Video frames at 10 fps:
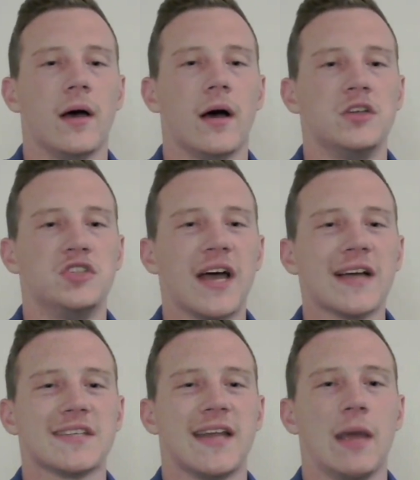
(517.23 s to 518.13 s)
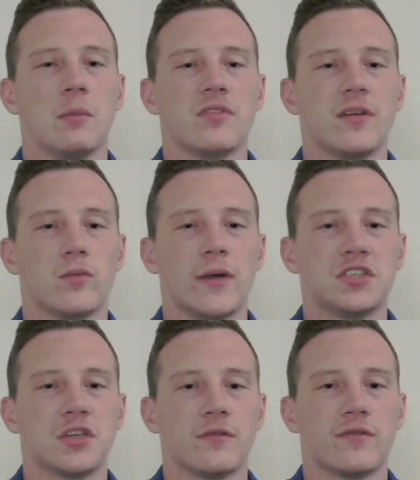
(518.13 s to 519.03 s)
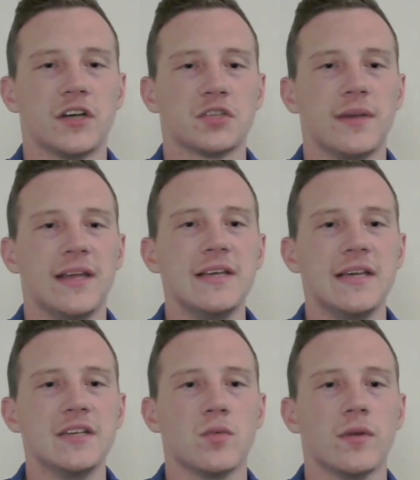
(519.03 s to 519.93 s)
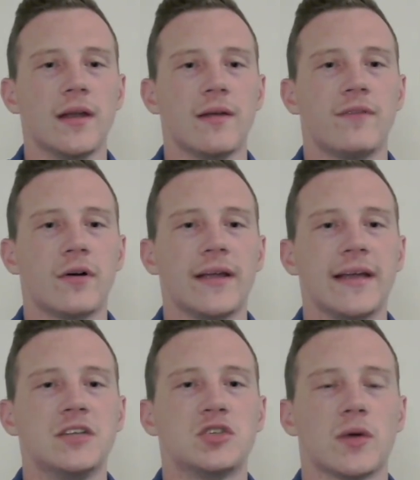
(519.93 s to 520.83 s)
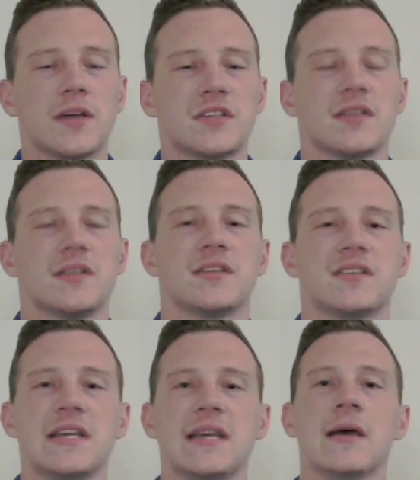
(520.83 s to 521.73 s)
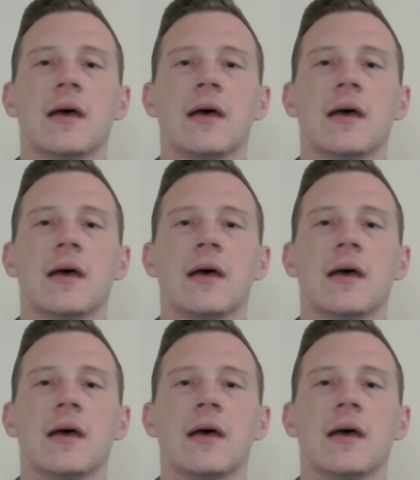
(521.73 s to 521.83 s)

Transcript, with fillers: Uh, Jackson Hamilton, a redshirt freshman, he he's one that I'm very interested to see,